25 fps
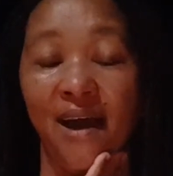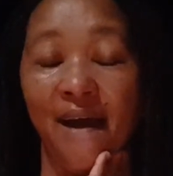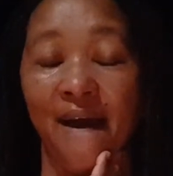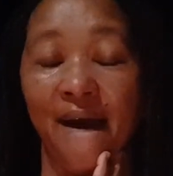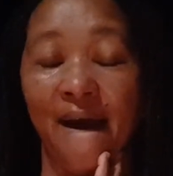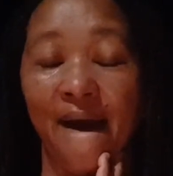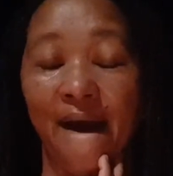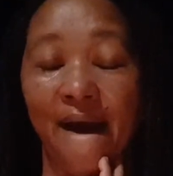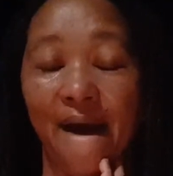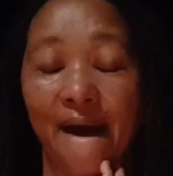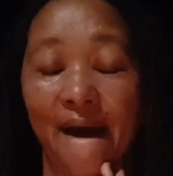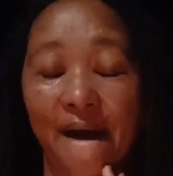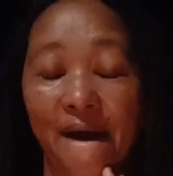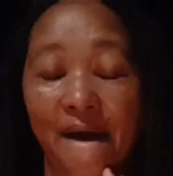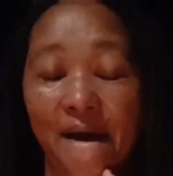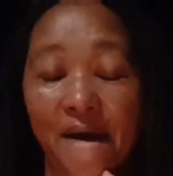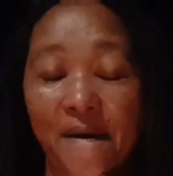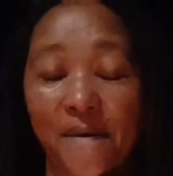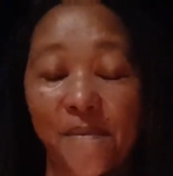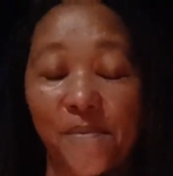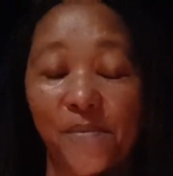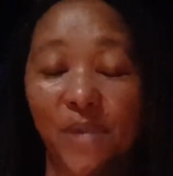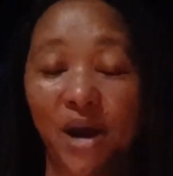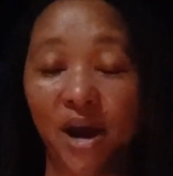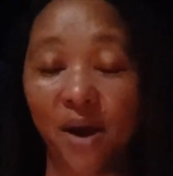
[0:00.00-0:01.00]

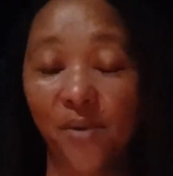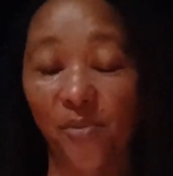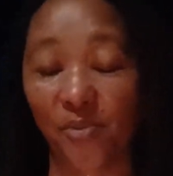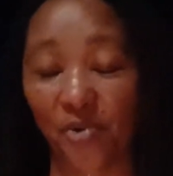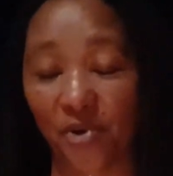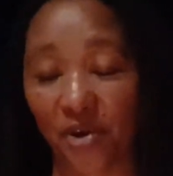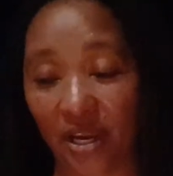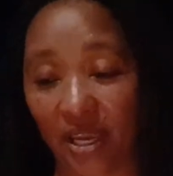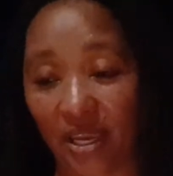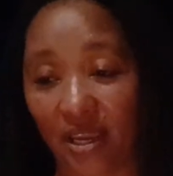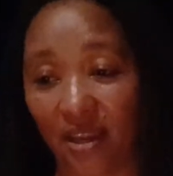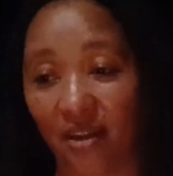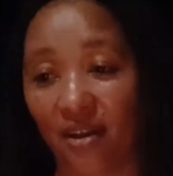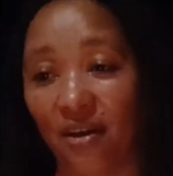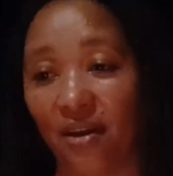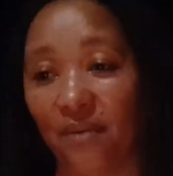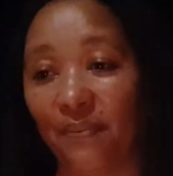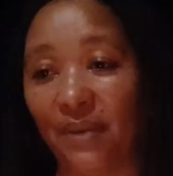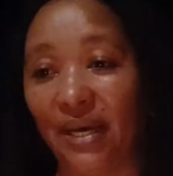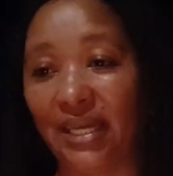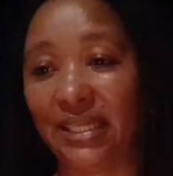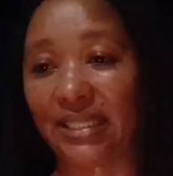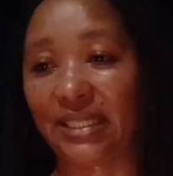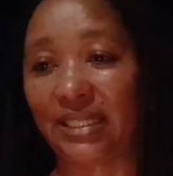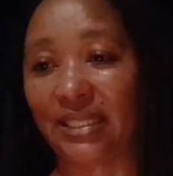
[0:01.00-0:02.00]
I'm working on
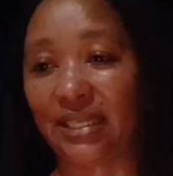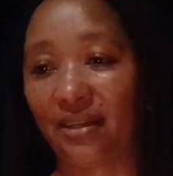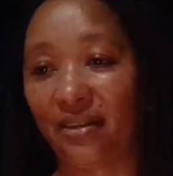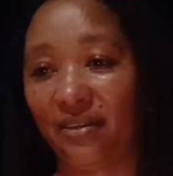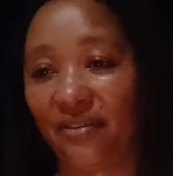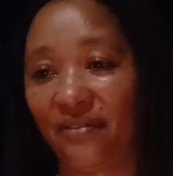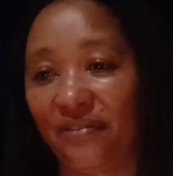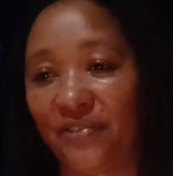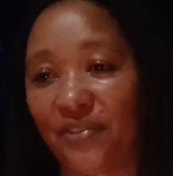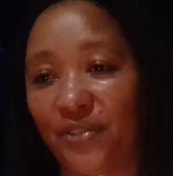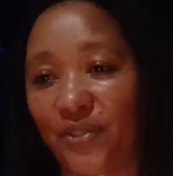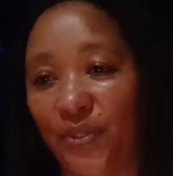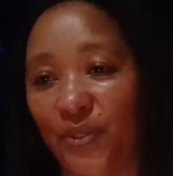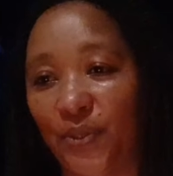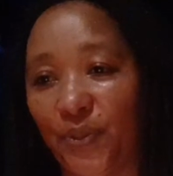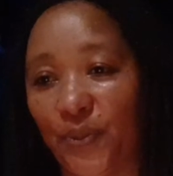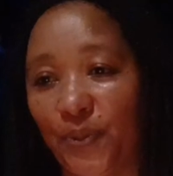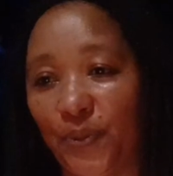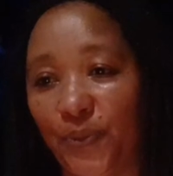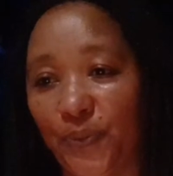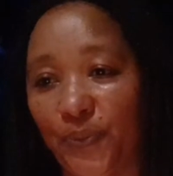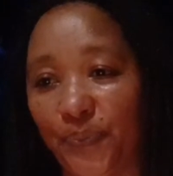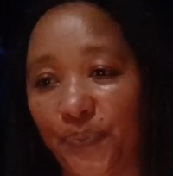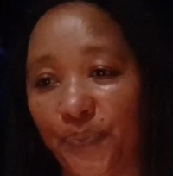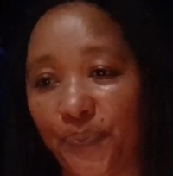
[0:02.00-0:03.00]
myself.
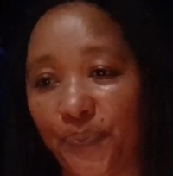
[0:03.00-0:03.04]
So